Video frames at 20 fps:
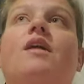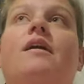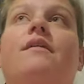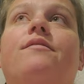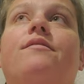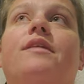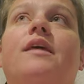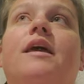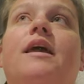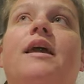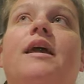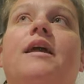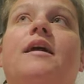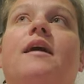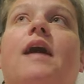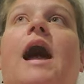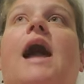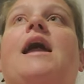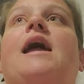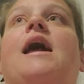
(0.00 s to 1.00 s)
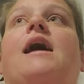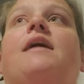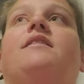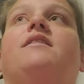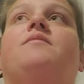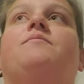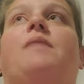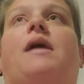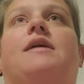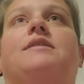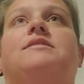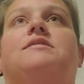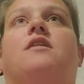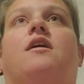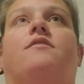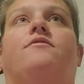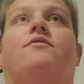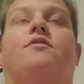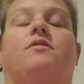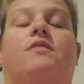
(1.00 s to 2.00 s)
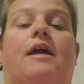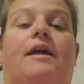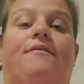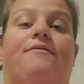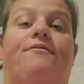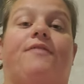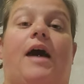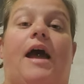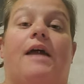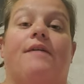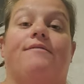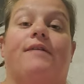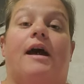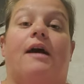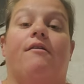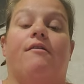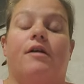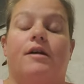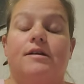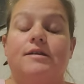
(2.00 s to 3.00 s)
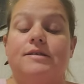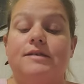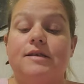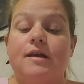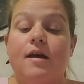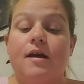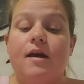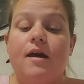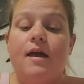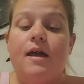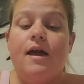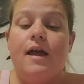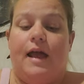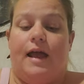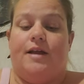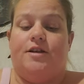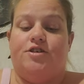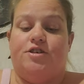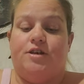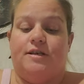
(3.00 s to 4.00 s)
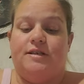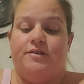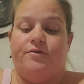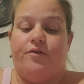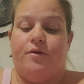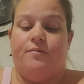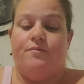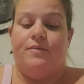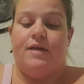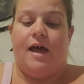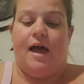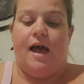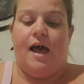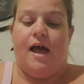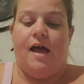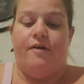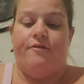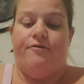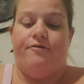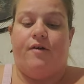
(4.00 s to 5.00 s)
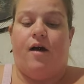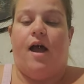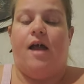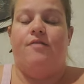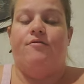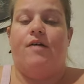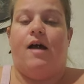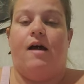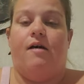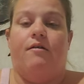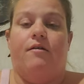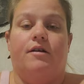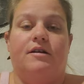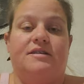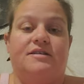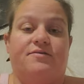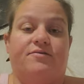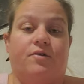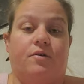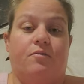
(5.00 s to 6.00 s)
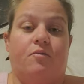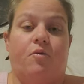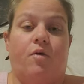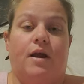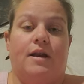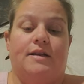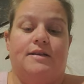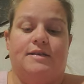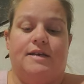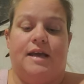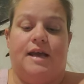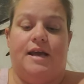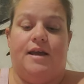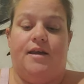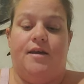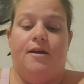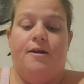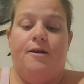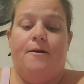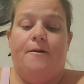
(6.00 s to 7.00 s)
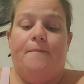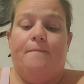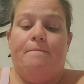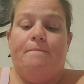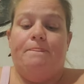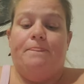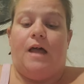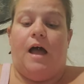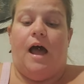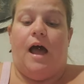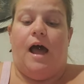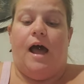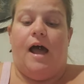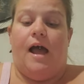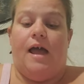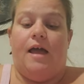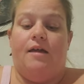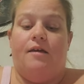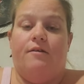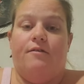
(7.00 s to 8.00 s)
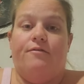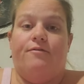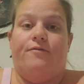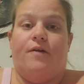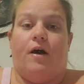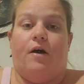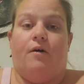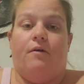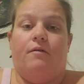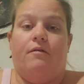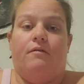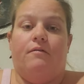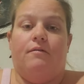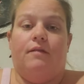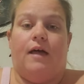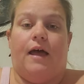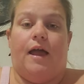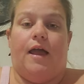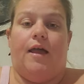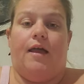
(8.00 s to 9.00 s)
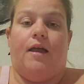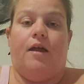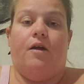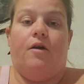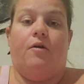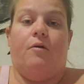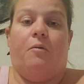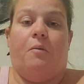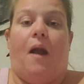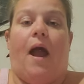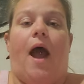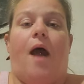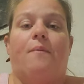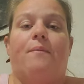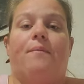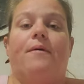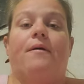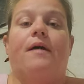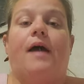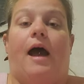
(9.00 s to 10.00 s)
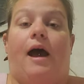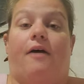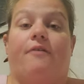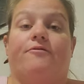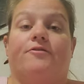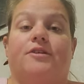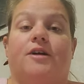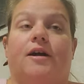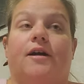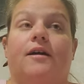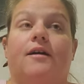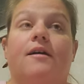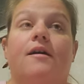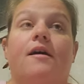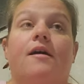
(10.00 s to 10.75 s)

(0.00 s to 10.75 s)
they I had the mask on for like 5 hours. And just from that 5 hours from one day, I felt like crap after.